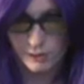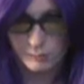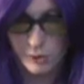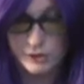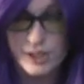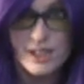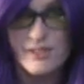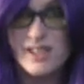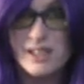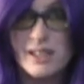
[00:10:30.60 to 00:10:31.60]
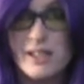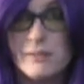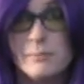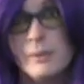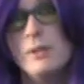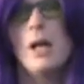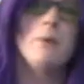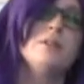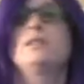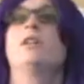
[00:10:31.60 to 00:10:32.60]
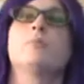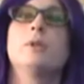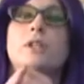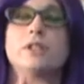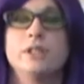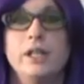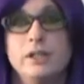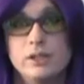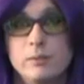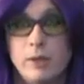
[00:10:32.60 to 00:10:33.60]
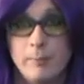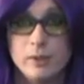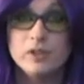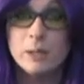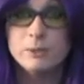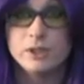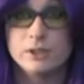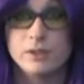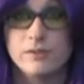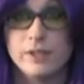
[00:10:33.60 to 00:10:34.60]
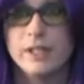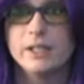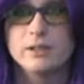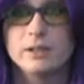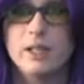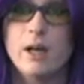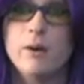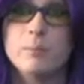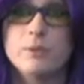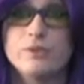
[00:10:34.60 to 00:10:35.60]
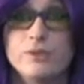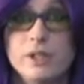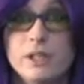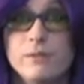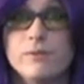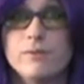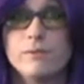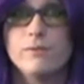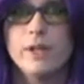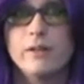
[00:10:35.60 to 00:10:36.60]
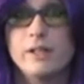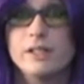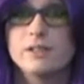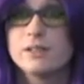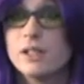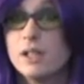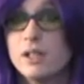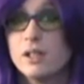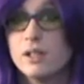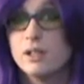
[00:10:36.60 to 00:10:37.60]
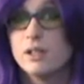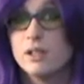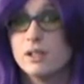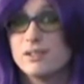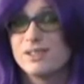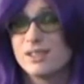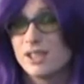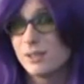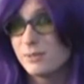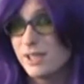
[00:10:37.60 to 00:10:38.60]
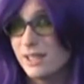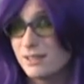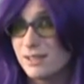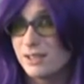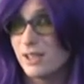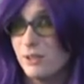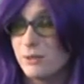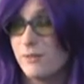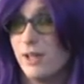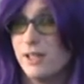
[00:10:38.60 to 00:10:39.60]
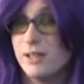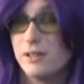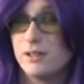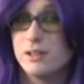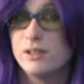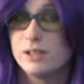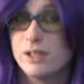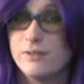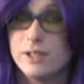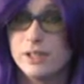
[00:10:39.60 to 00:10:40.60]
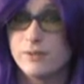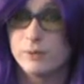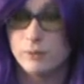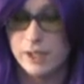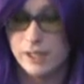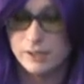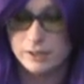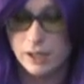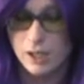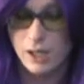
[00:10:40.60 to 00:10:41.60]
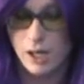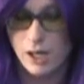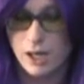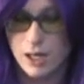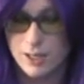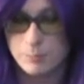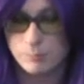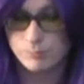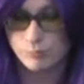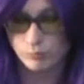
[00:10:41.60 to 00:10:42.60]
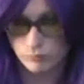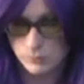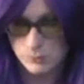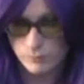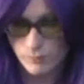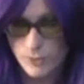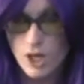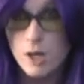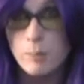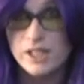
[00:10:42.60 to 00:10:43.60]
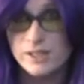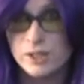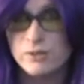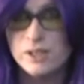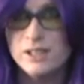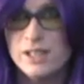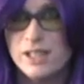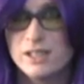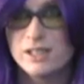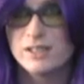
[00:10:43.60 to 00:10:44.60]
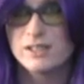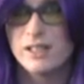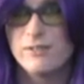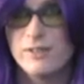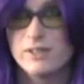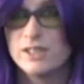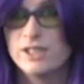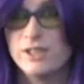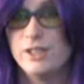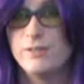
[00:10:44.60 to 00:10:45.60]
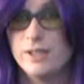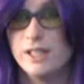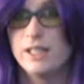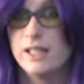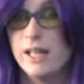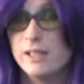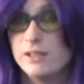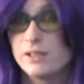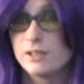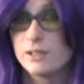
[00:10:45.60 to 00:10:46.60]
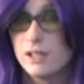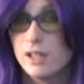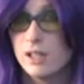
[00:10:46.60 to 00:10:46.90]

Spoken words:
most significantly, I would say, would be the changes in my perceptions of things and how I perceive various circumstances that you would find yourself in different ways. My sexual orientation has definitely shifted, and that is